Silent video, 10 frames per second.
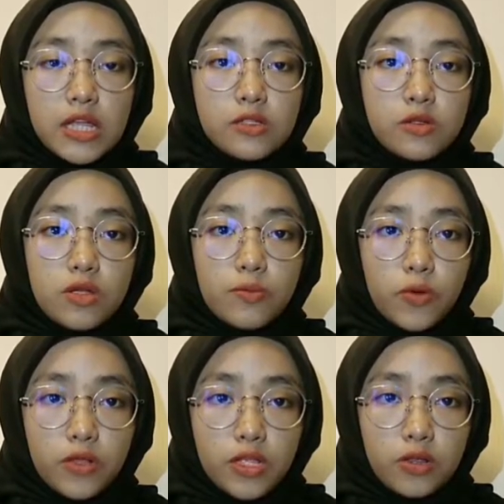and sweet
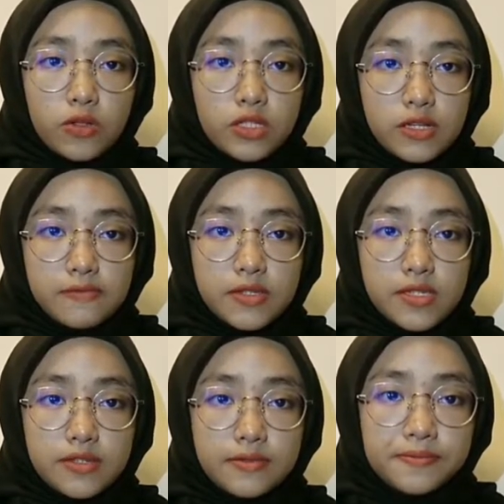potato
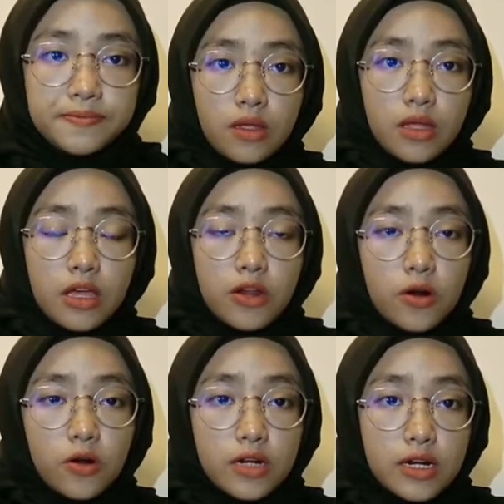chips. In
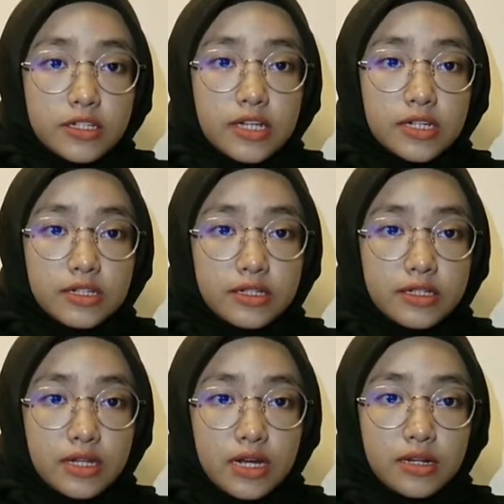
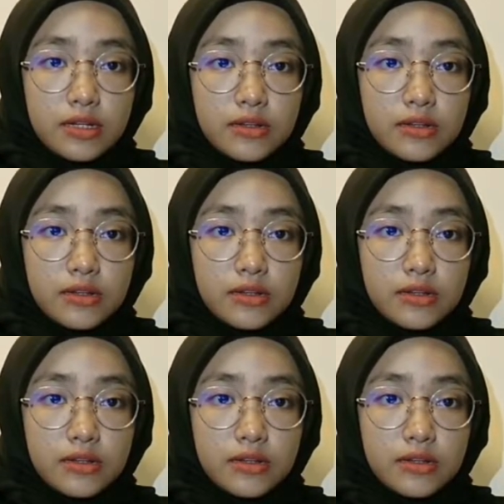organizational chart,